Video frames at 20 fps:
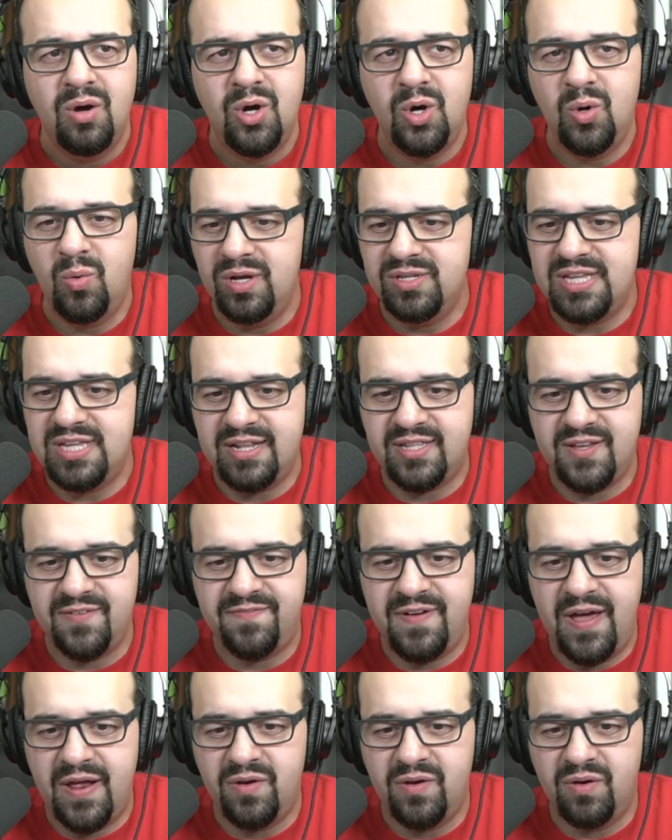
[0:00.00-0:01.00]
Who was that
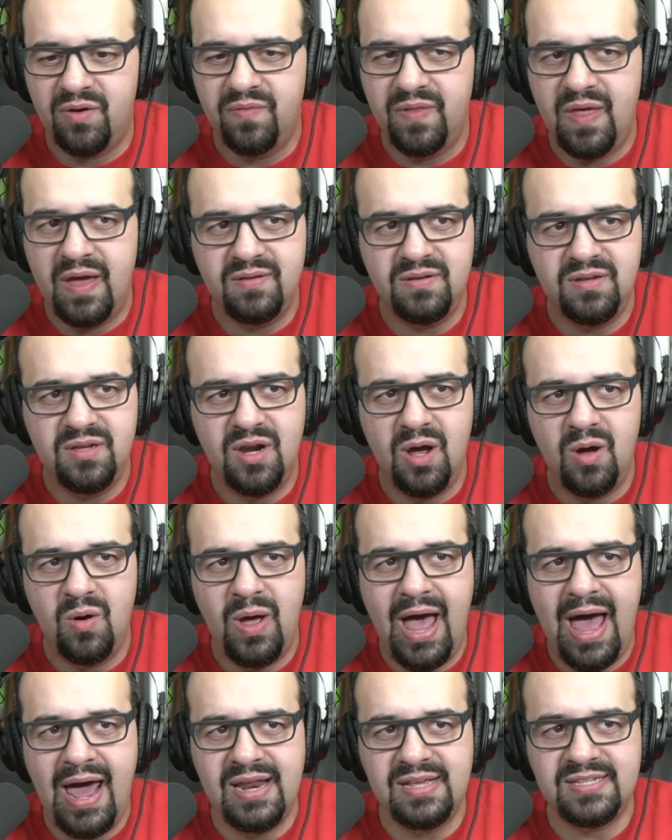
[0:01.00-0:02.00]
defender that,
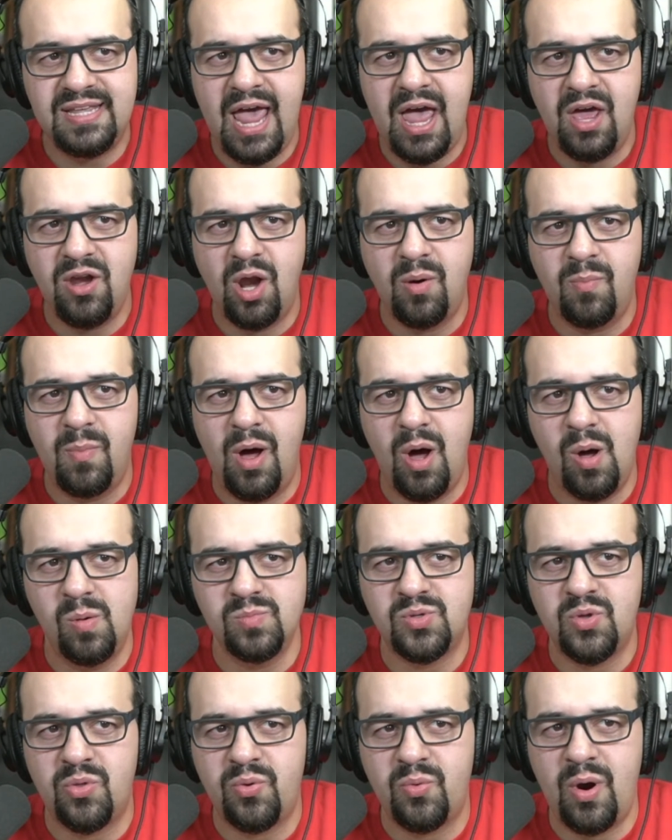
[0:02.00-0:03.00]
had his hand on
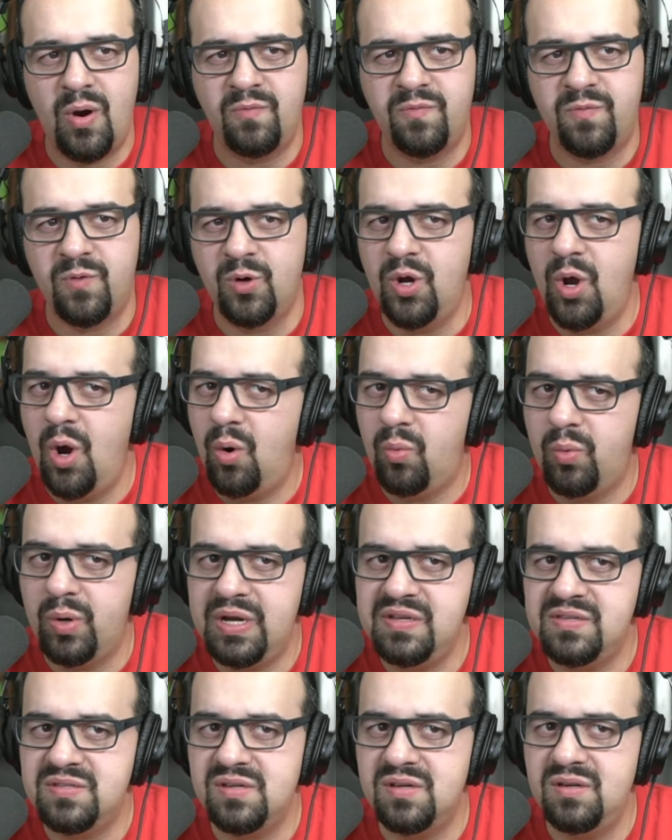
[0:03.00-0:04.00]
Mahomes' throat for no
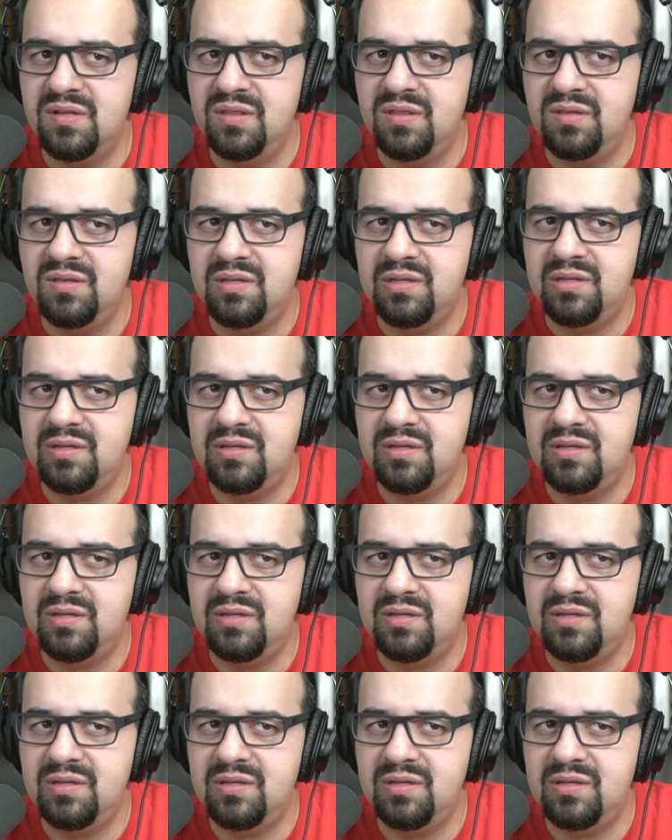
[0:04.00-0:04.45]
reason?